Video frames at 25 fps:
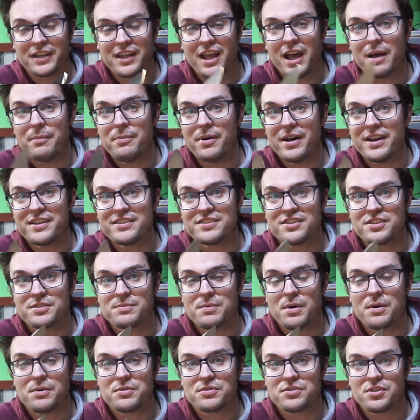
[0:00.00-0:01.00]
carbides as
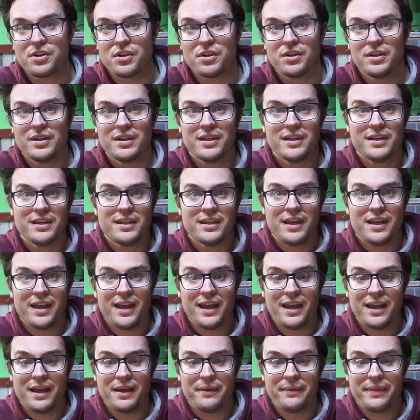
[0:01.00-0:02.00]
well, so
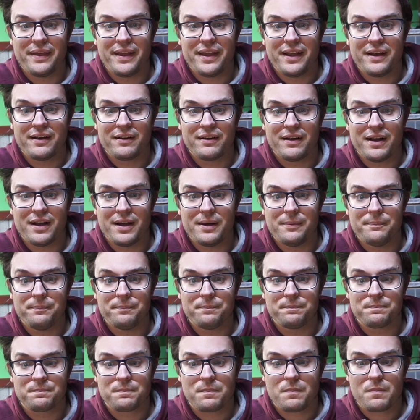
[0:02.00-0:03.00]
uh, they are
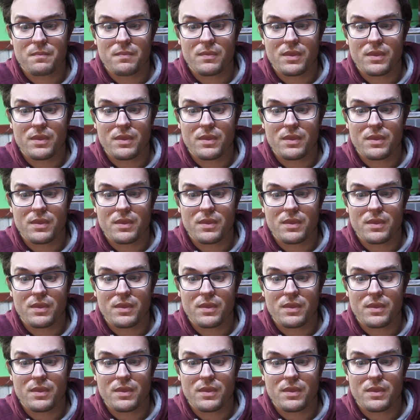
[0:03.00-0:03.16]
um,